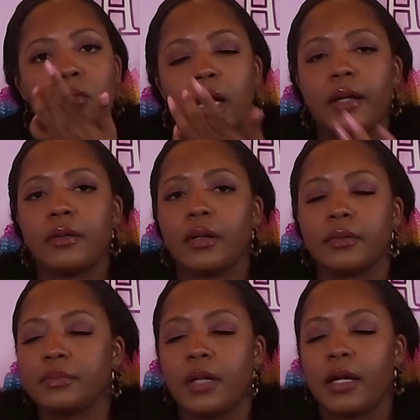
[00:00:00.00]
I don't know.
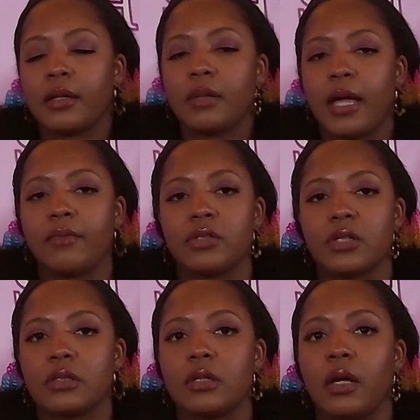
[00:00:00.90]
I haven't checked
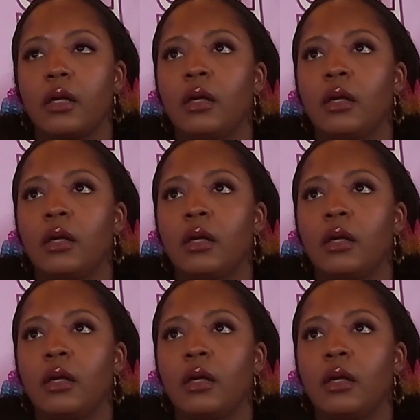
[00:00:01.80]
today.